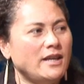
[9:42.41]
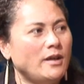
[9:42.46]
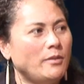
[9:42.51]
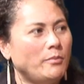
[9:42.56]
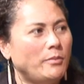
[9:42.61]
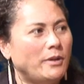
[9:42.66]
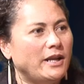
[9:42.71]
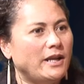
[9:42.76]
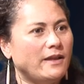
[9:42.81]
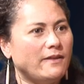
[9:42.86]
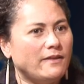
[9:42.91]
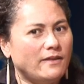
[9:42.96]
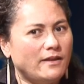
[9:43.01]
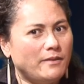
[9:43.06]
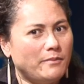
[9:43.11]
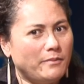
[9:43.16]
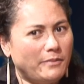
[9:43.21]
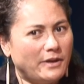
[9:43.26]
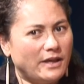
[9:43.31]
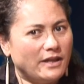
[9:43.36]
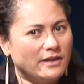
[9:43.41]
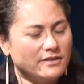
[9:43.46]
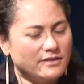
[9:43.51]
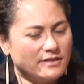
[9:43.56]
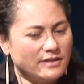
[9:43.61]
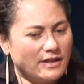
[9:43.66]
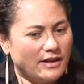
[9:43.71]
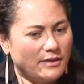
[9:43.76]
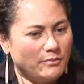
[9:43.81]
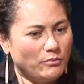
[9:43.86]
But
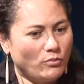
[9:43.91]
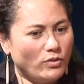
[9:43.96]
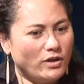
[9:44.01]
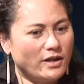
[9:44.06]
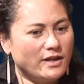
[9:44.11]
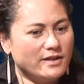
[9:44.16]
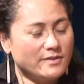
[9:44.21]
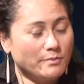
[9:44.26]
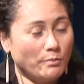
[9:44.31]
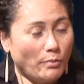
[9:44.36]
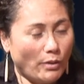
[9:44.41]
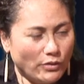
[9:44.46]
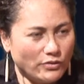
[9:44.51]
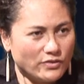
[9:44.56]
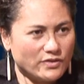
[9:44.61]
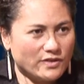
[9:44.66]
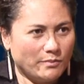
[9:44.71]
what is most